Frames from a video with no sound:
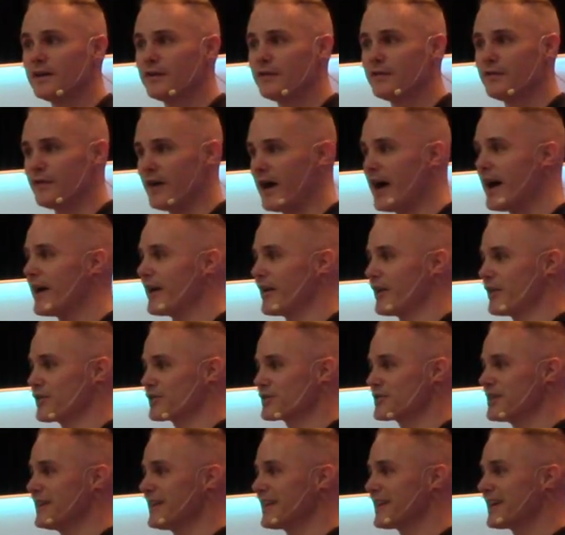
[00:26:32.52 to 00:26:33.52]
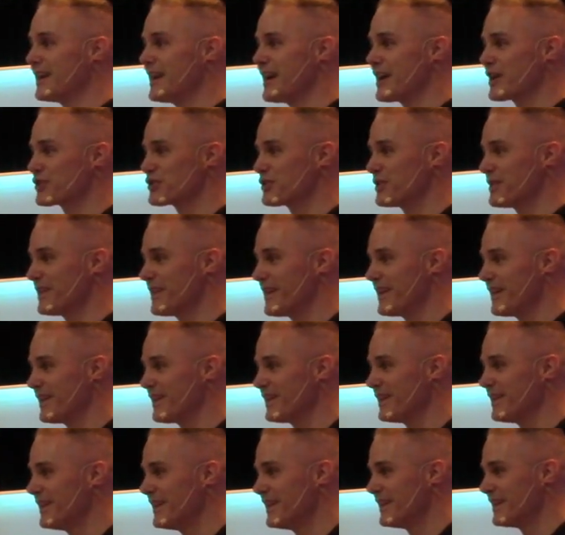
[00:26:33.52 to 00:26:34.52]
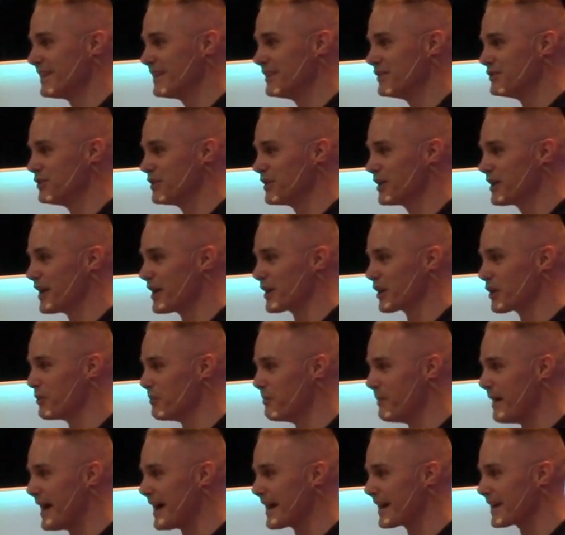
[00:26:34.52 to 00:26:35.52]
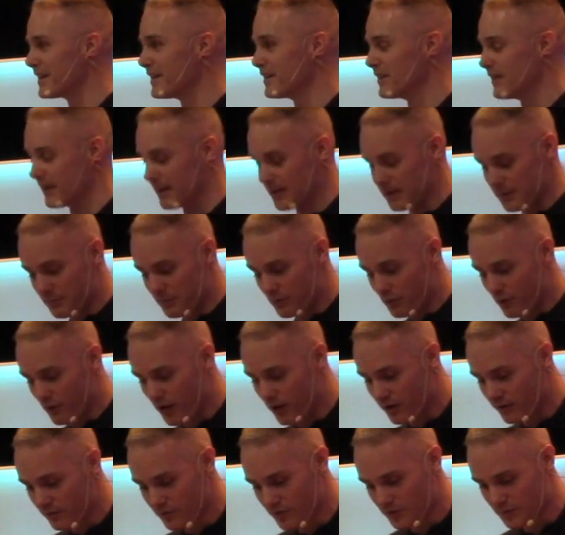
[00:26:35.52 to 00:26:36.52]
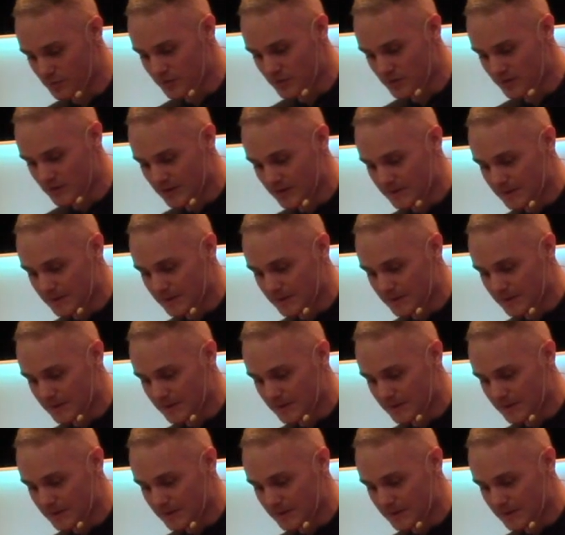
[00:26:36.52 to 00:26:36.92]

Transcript: fire. See the connection there? That you can kind of go back into, into Proverbs.